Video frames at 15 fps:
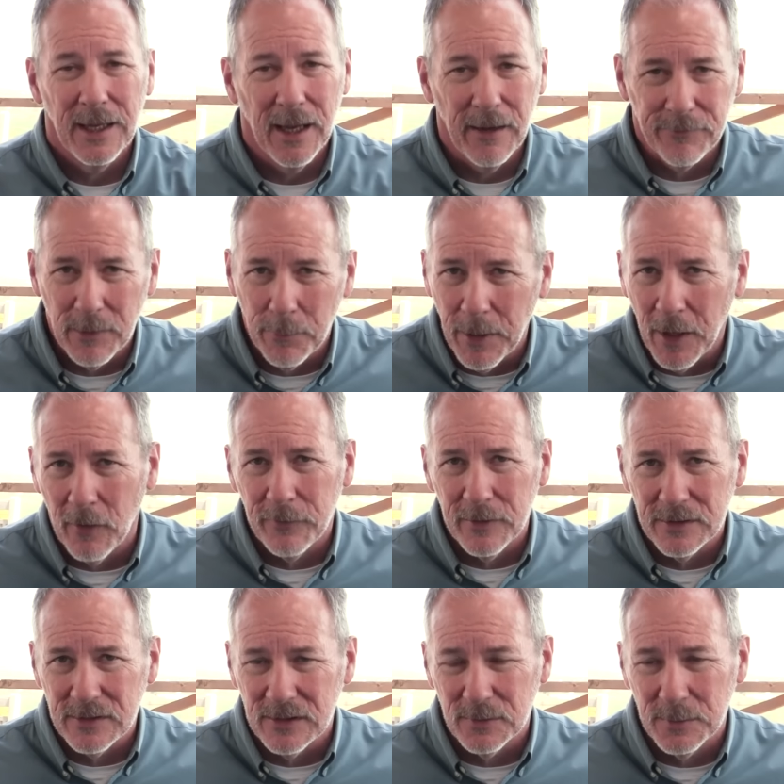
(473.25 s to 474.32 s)
If the
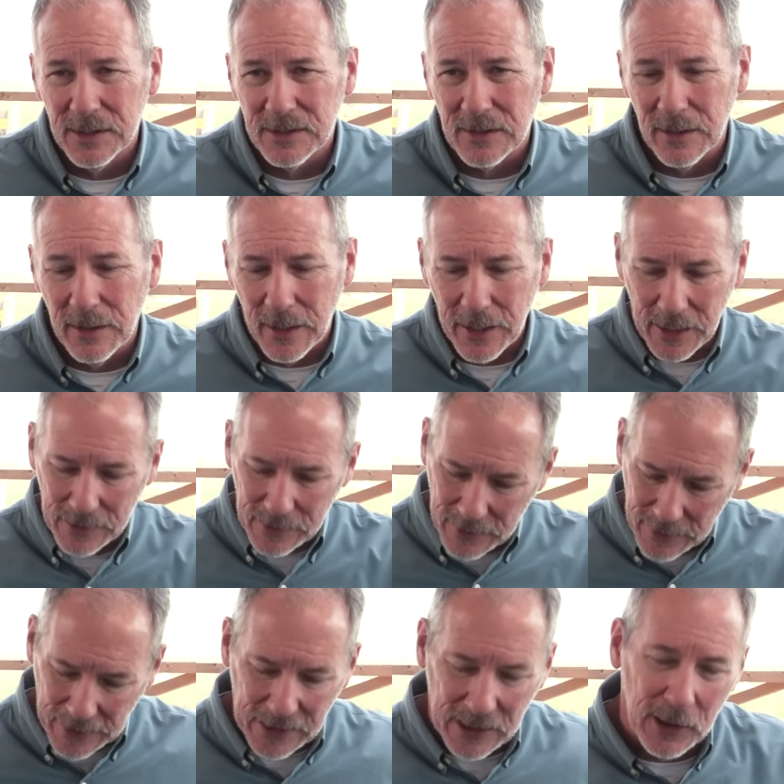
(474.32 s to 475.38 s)
pelvis is misaligned,
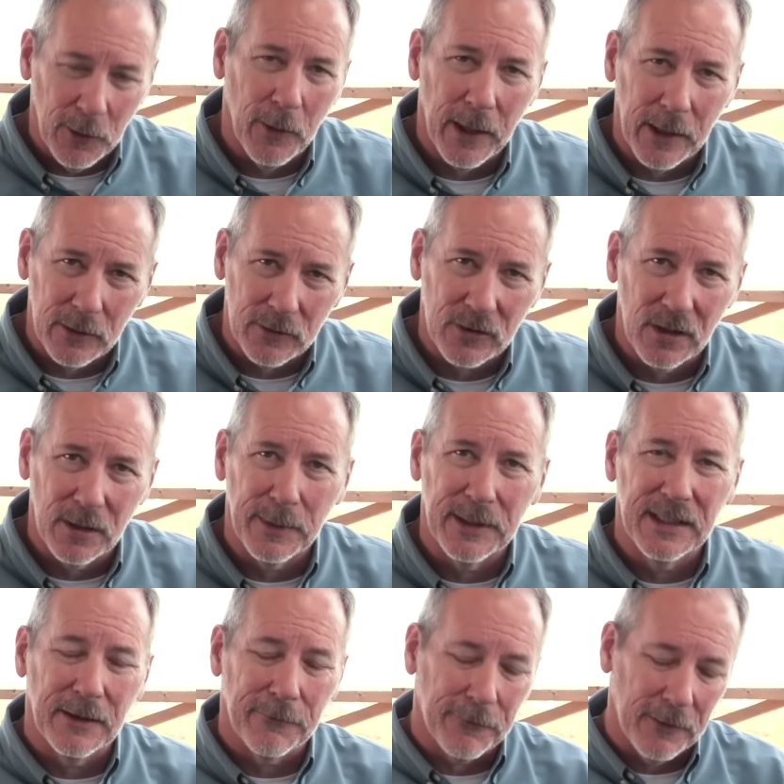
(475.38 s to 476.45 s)
that Q angle is going to be
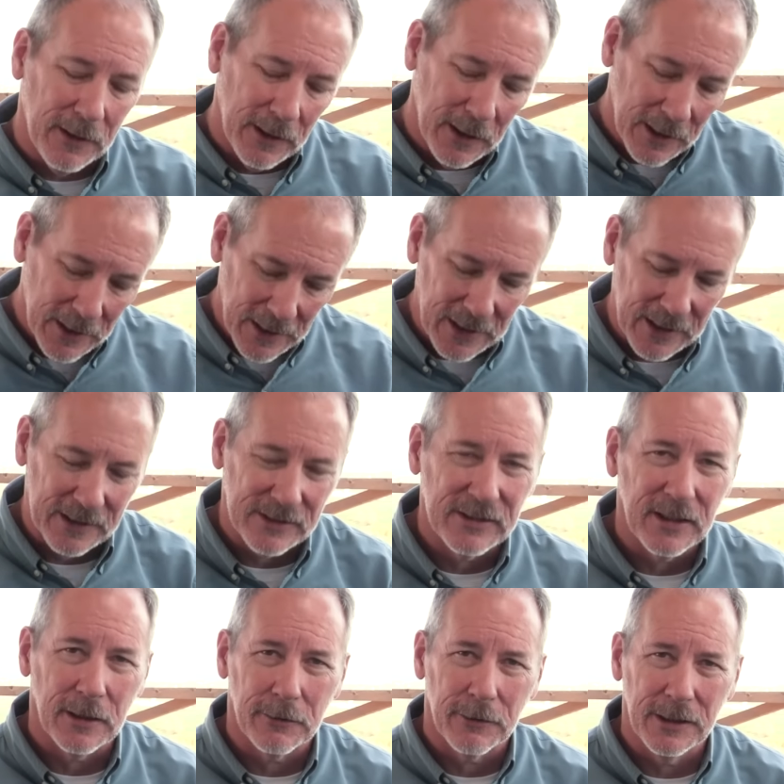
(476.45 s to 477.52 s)
different and
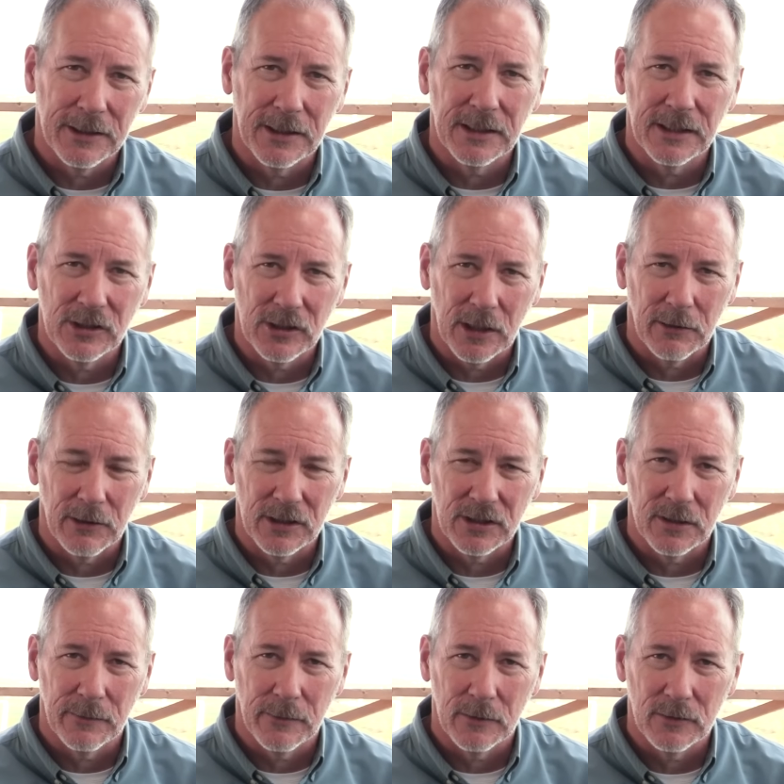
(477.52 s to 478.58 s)
accelerate the
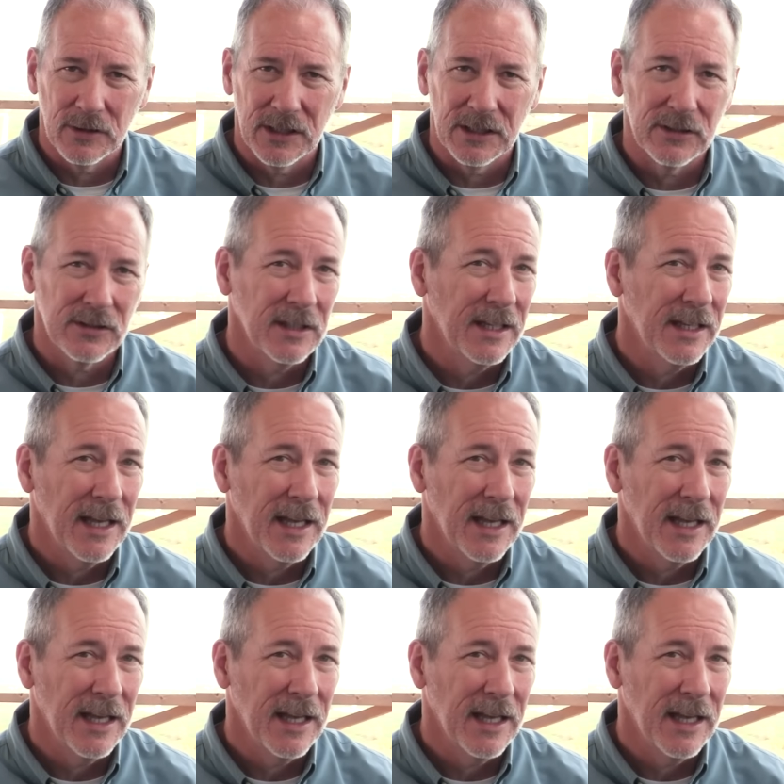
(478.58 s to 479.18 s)
degeneration of those knees,